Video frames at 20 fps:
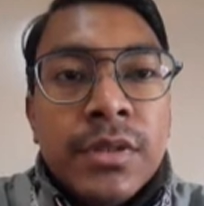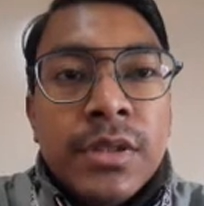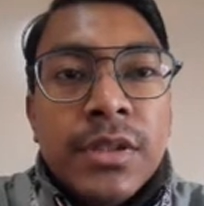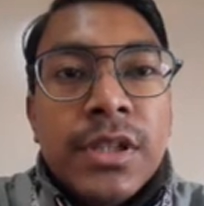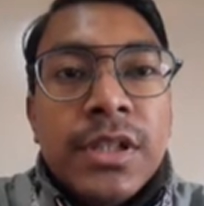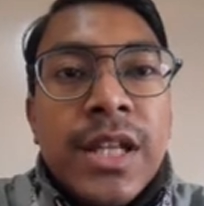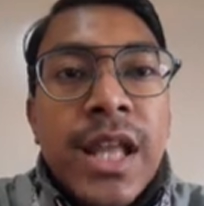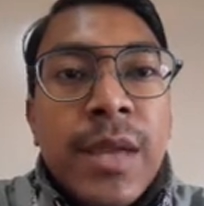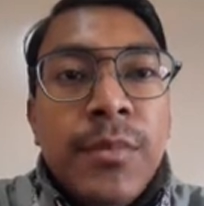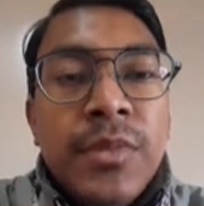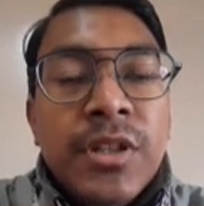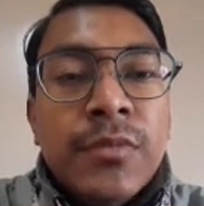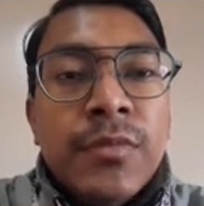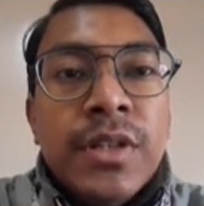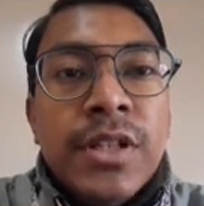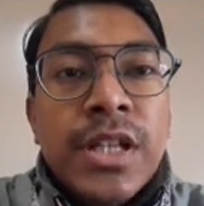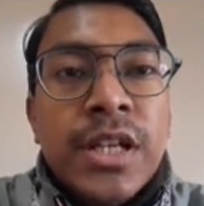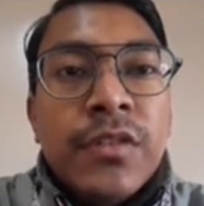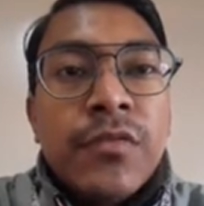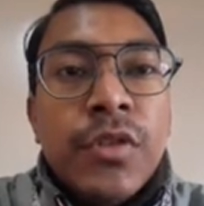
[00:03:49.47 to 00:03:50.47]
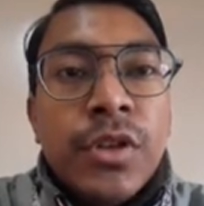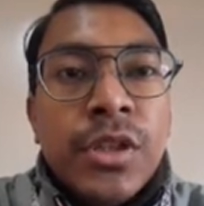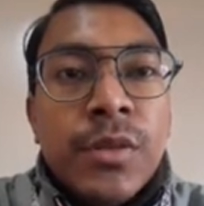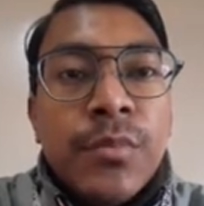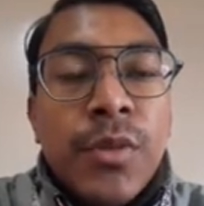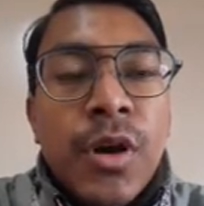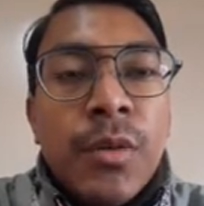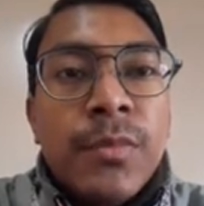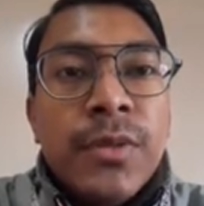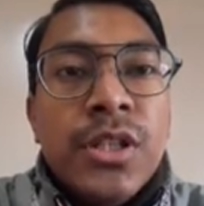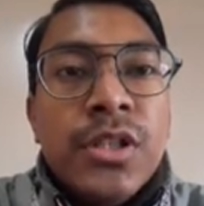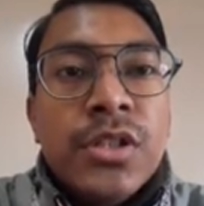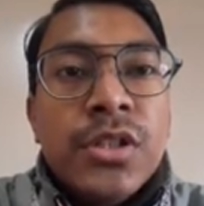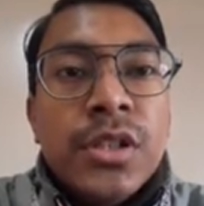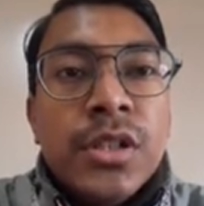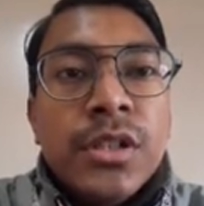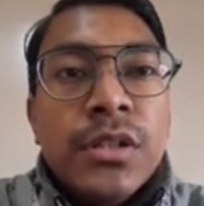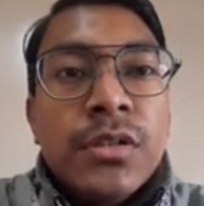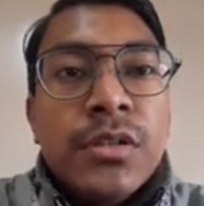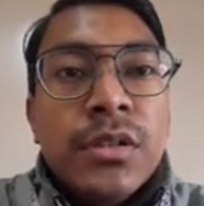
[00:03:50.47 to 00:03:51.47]
the time it will take for the
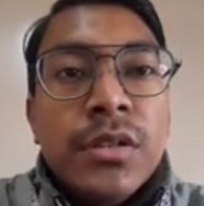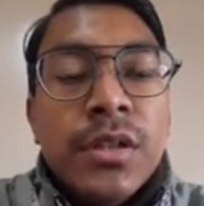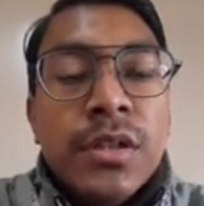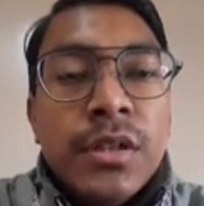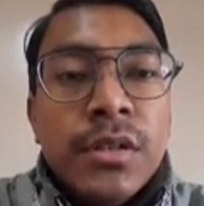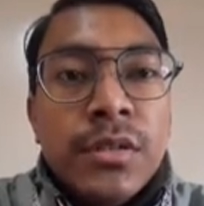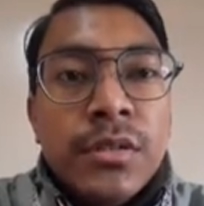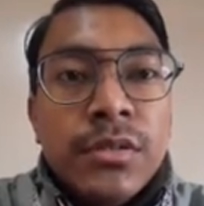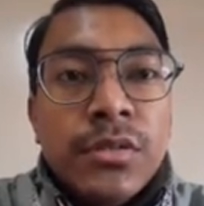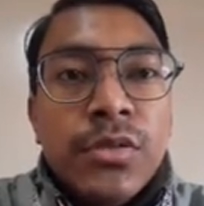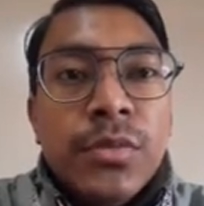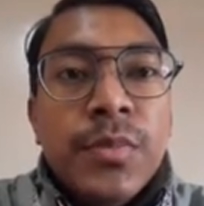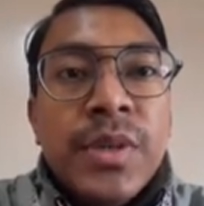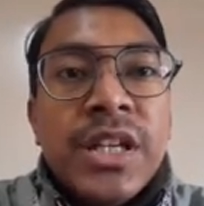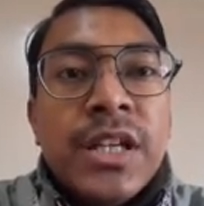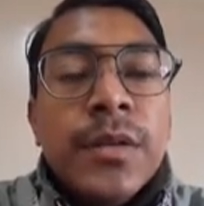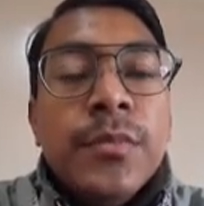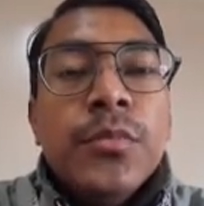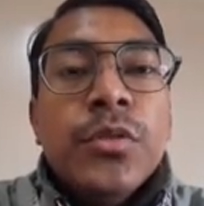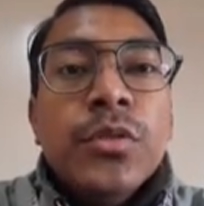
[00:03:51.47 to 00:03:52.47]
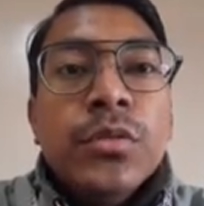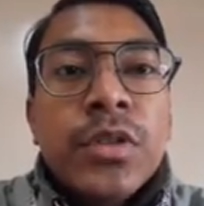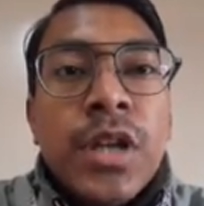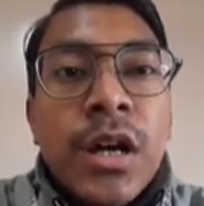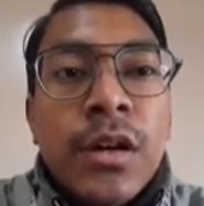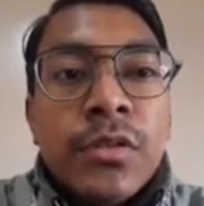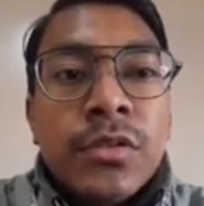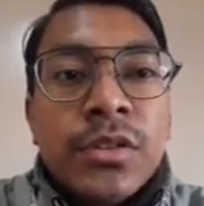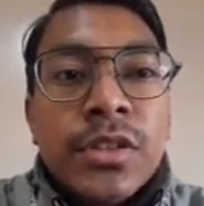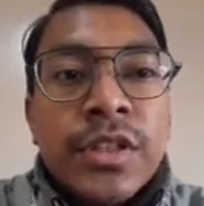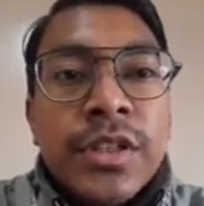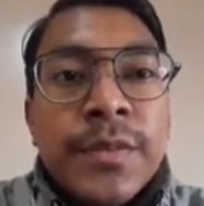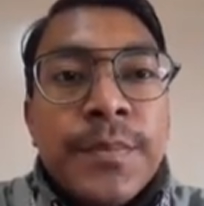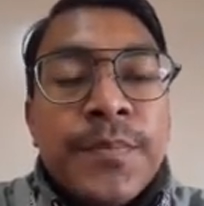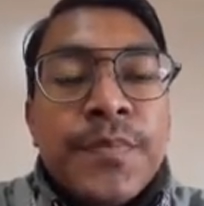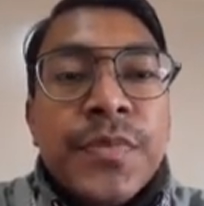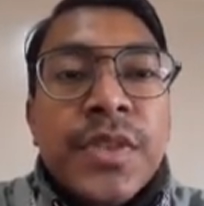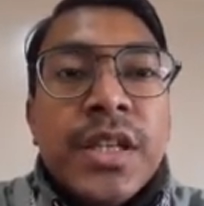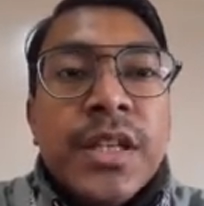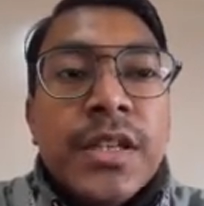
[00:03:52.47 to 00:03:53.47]
population to become 2000
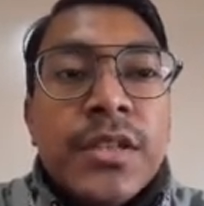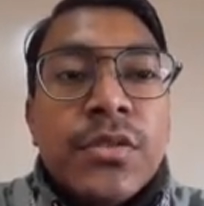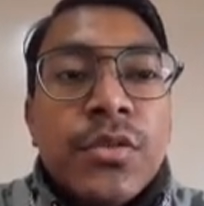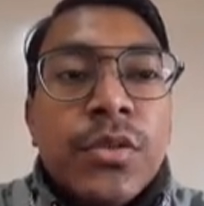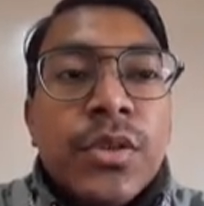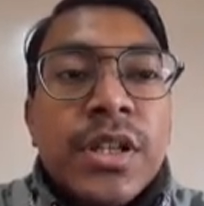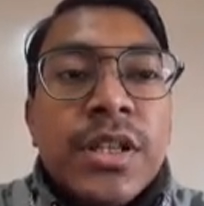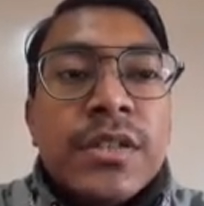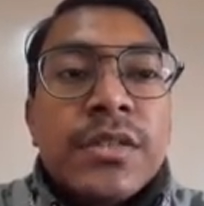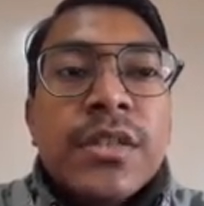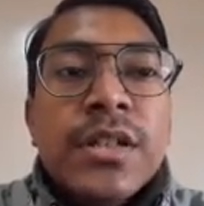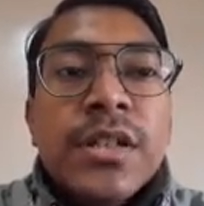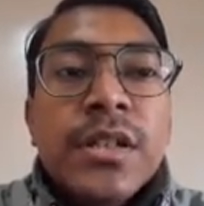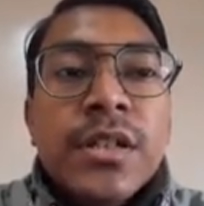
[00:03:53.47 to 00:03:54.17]
is known as the